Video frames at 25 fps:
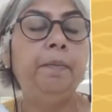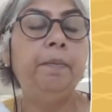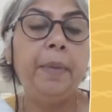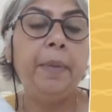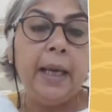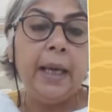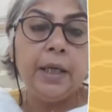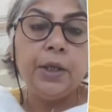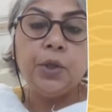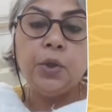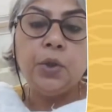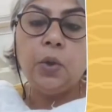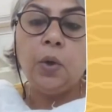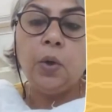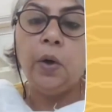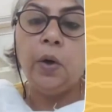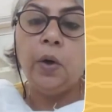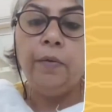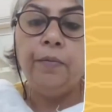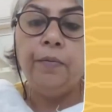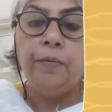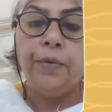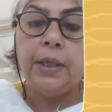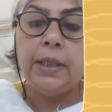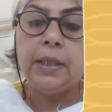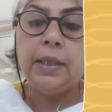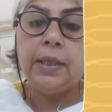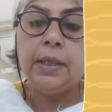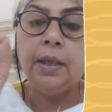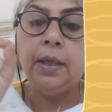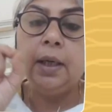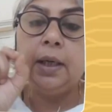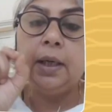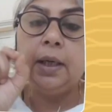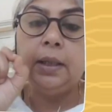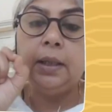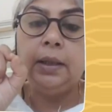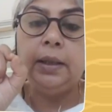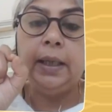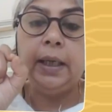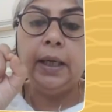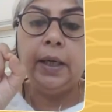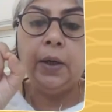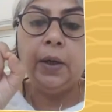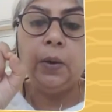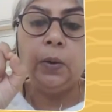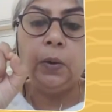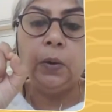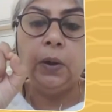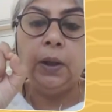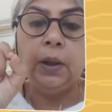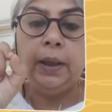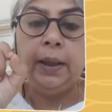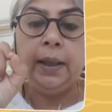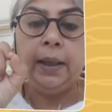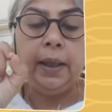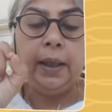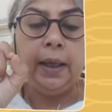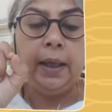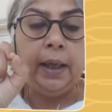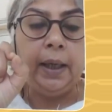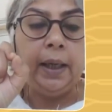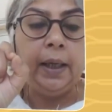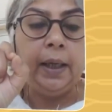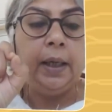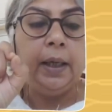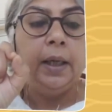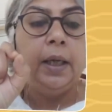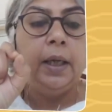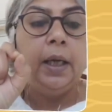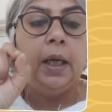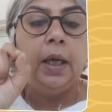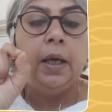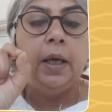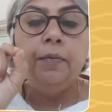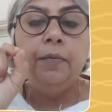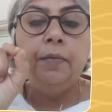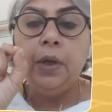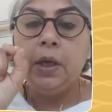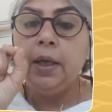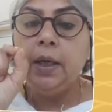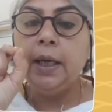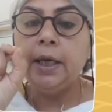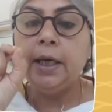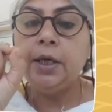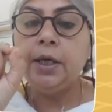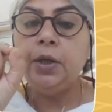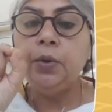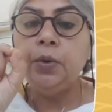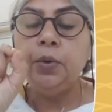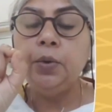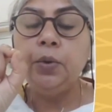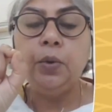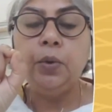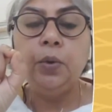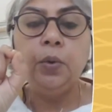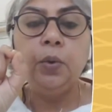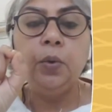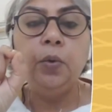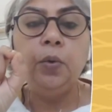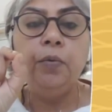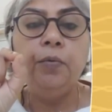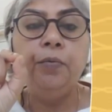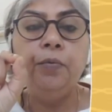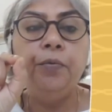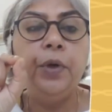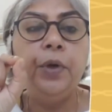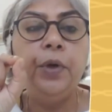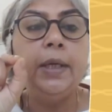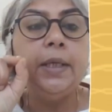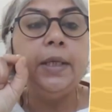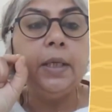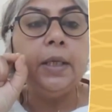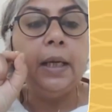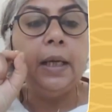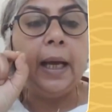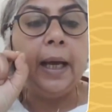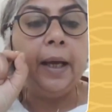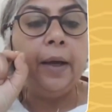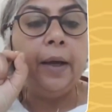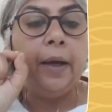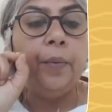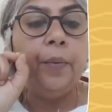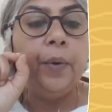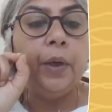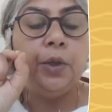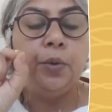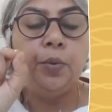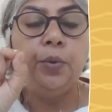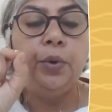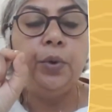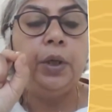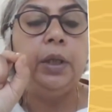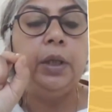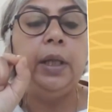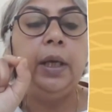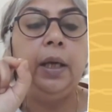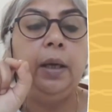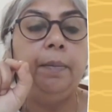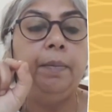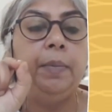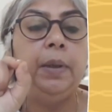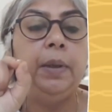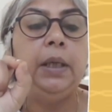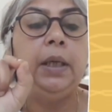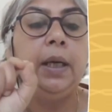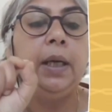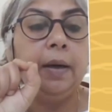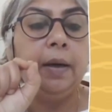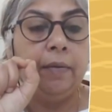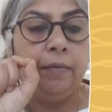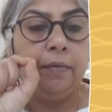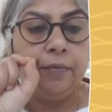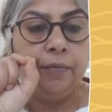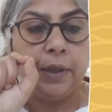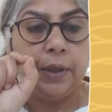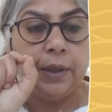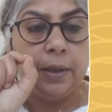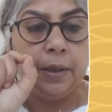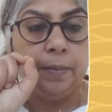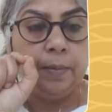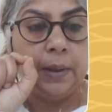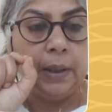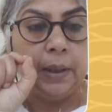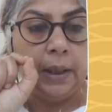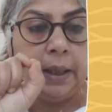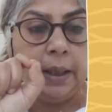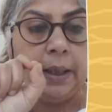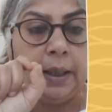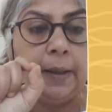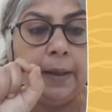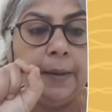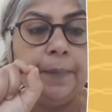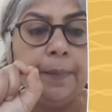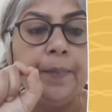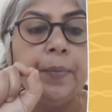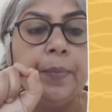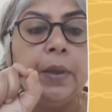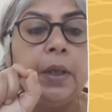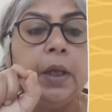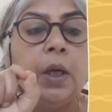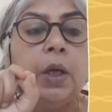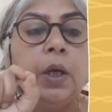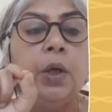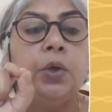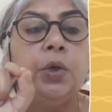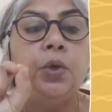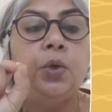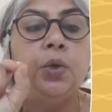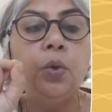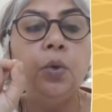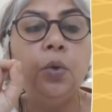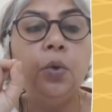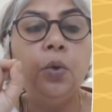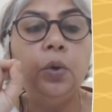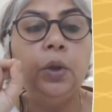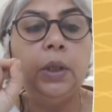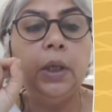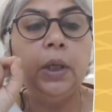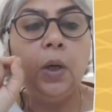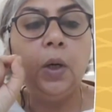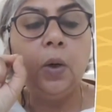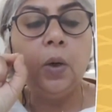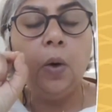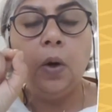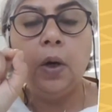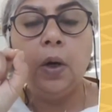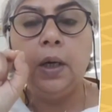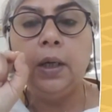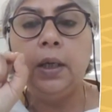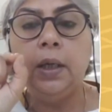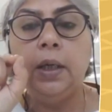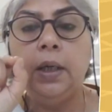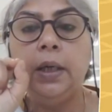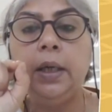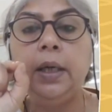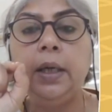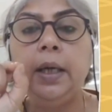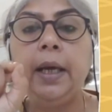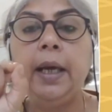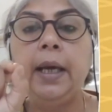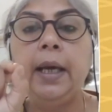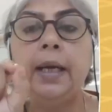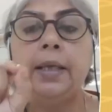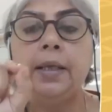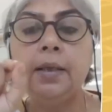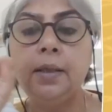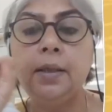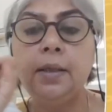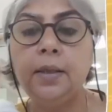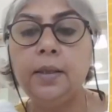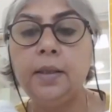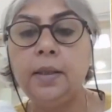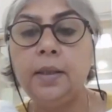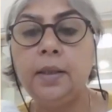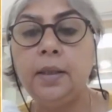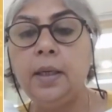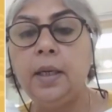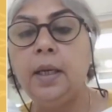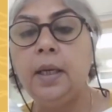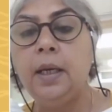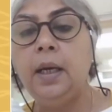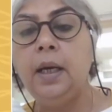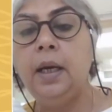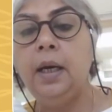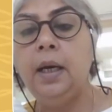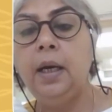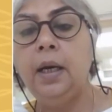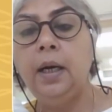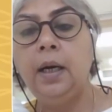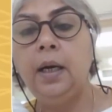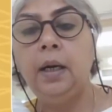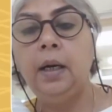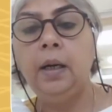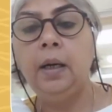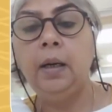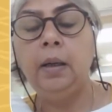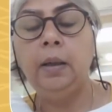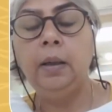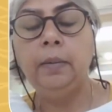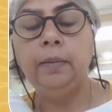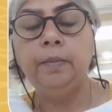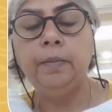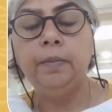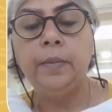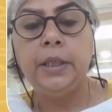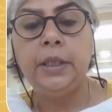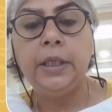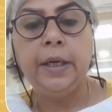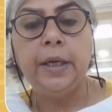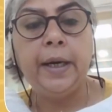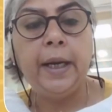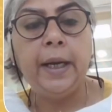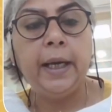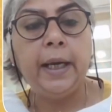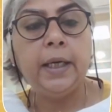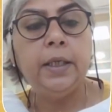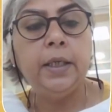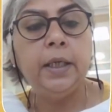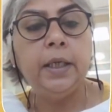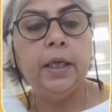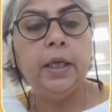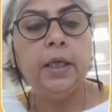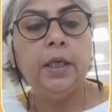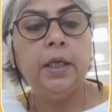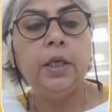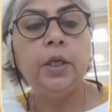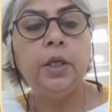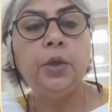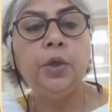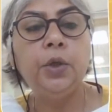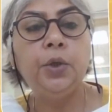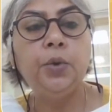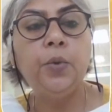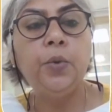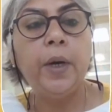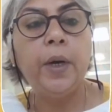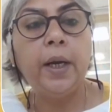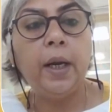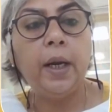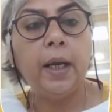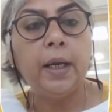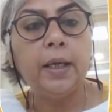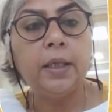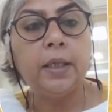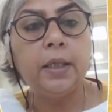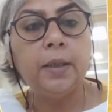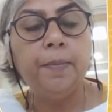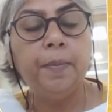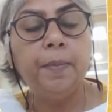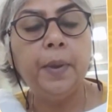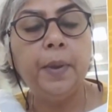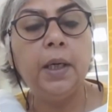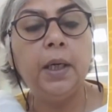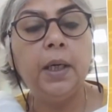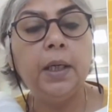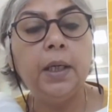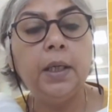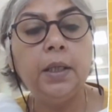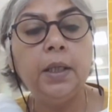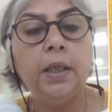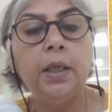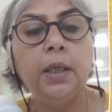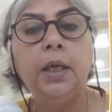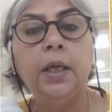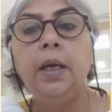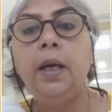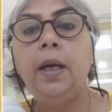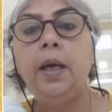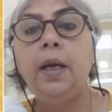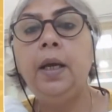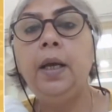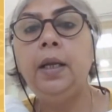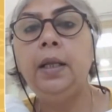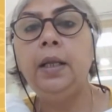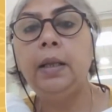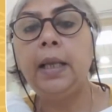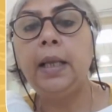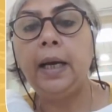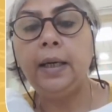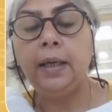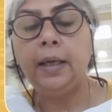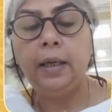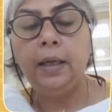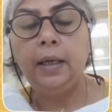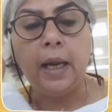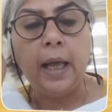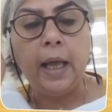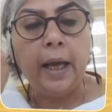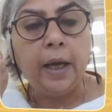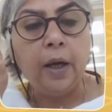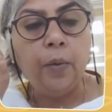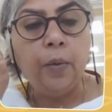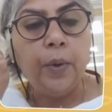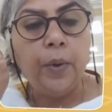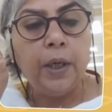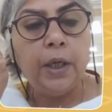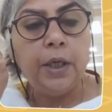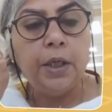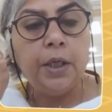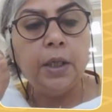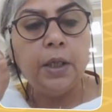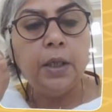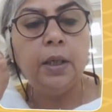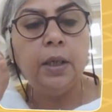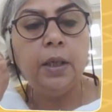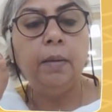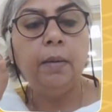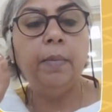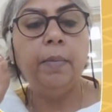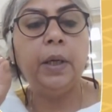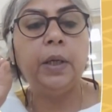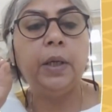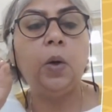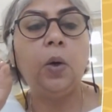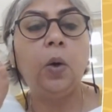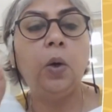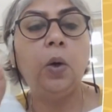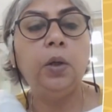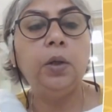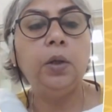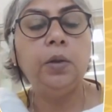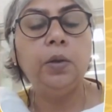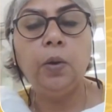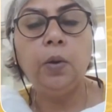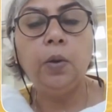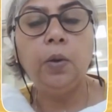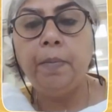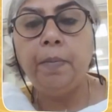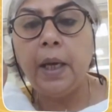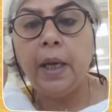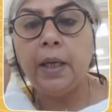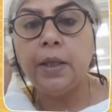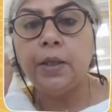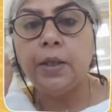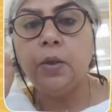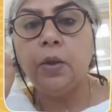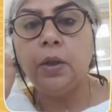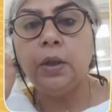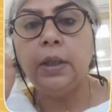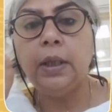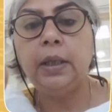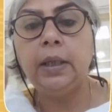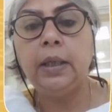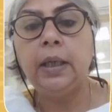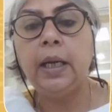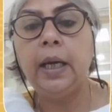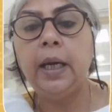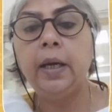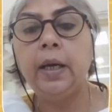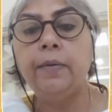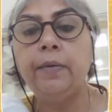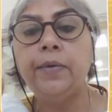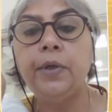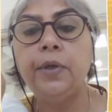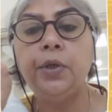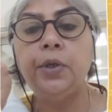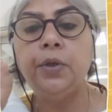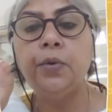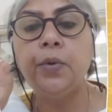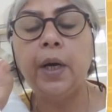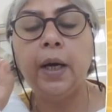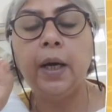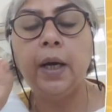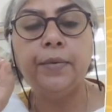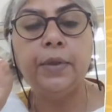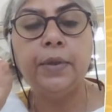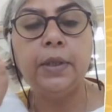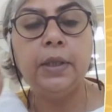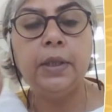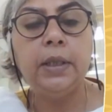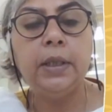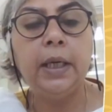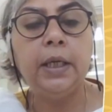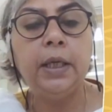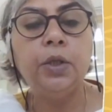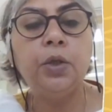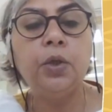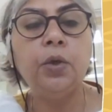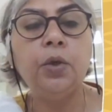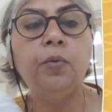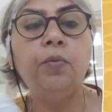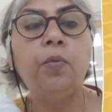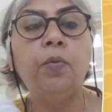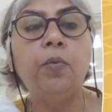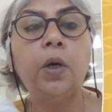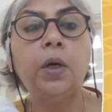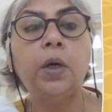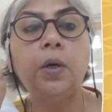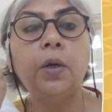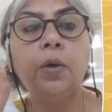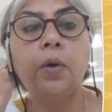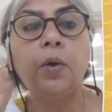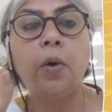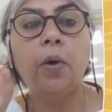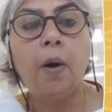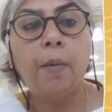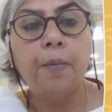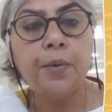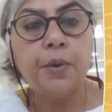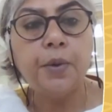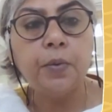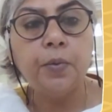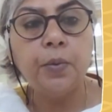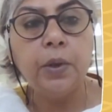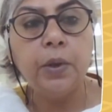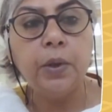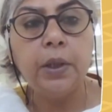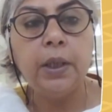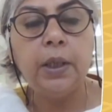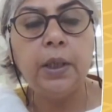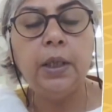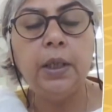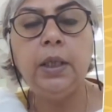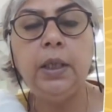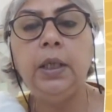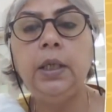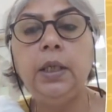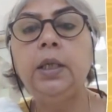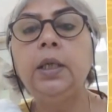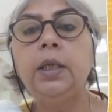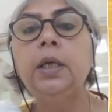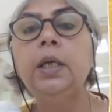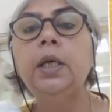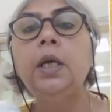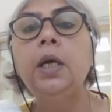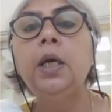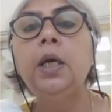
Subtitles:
based on which circle they are calling in, we get to know which language would they be comfortable in. So the caller gets directed to an expert in that language, but also based on that language, you have a sense of what crops would they need,